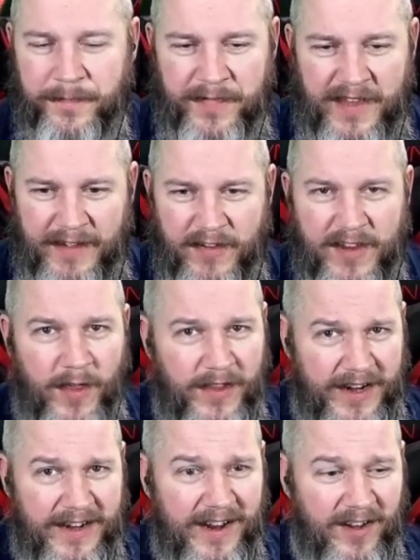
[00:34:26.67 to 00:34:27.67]
Give us all the
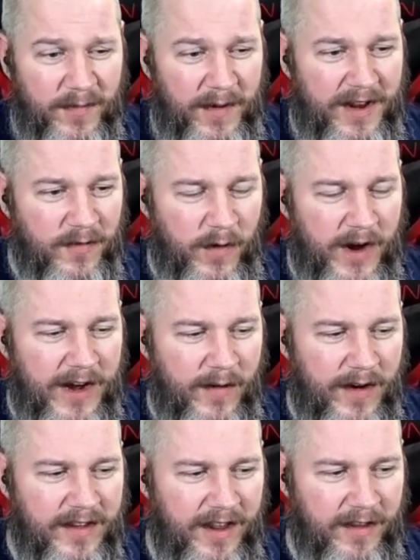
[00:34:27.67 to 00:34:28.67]
details, because we're
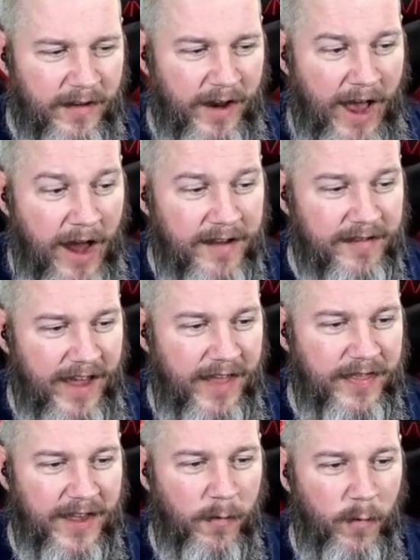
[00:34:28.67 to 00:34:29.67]
interested, because honestly, I
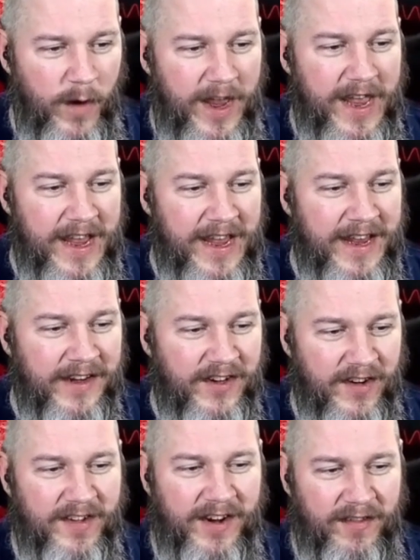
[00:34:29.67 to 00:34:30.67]
think we
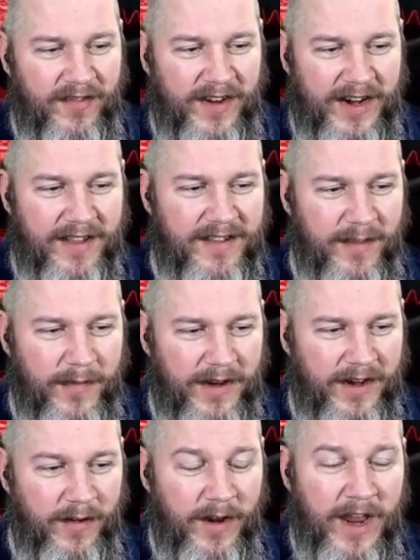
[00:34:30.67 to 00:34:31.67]
just invented
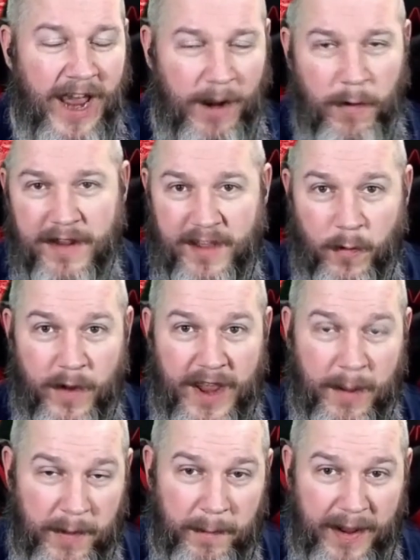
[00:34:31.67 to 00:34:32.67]
something new. And when I say we,
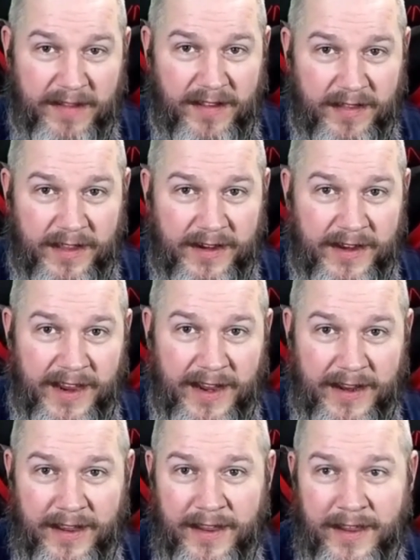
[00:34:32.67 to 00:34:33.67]
I mean basically
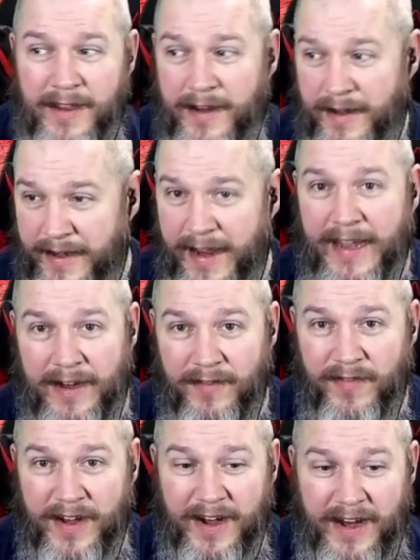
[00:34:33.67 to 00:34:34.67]
Dick
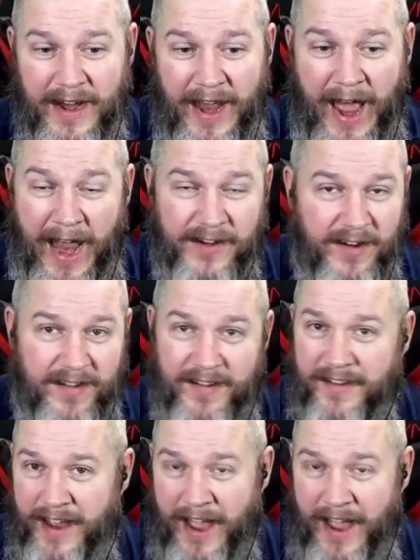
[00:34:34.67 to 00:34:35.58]
invented it. I just